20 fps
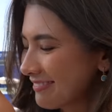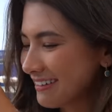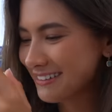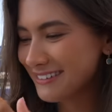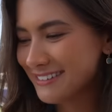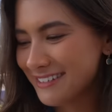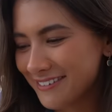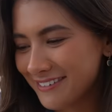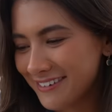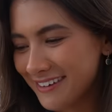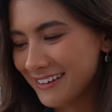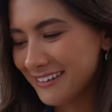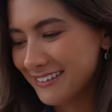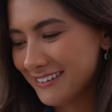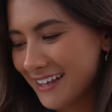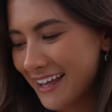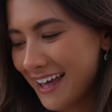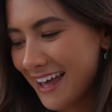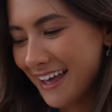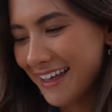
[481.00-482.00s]
It's so
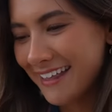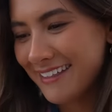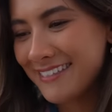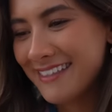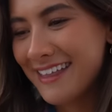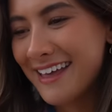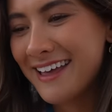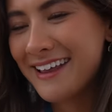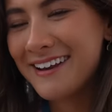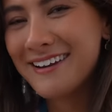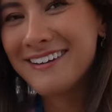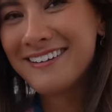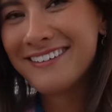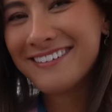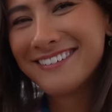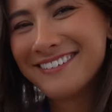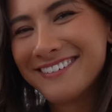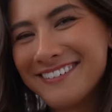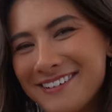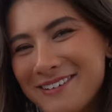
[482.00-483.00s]
nice. And then,
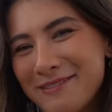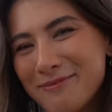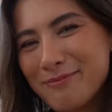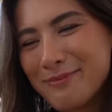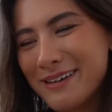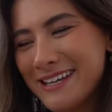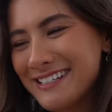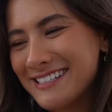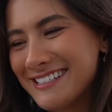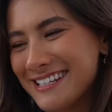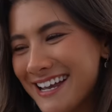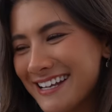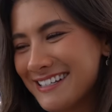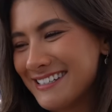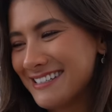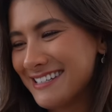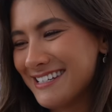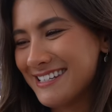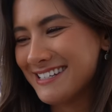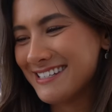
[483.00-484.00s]
peach
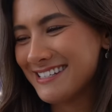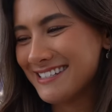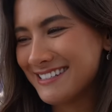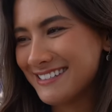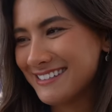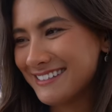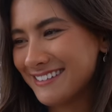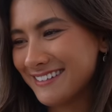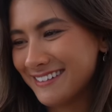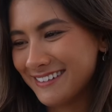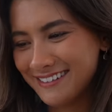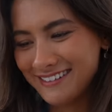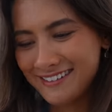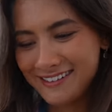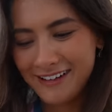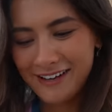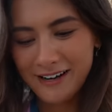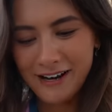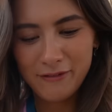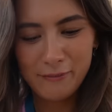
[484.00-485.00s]
shasti.
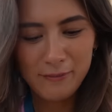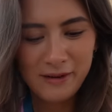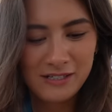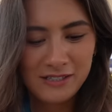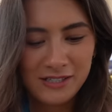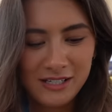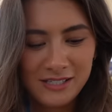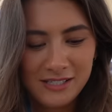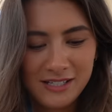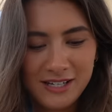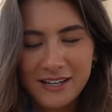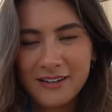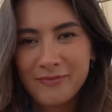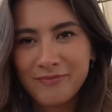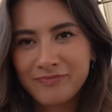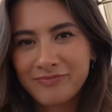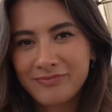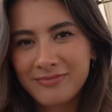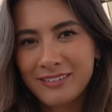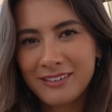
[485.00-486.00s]
I love a peach iced tea.
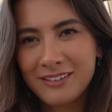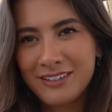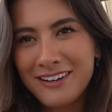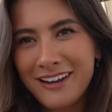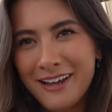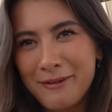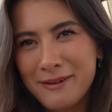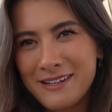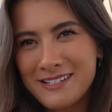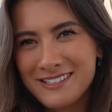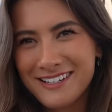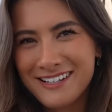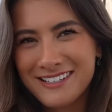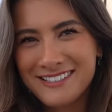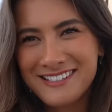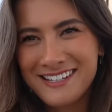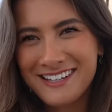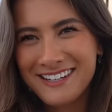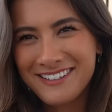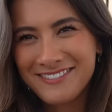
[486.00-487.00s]
Do you like peach
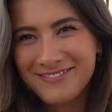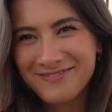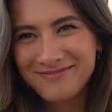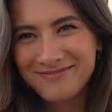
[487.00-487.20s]
iced tea?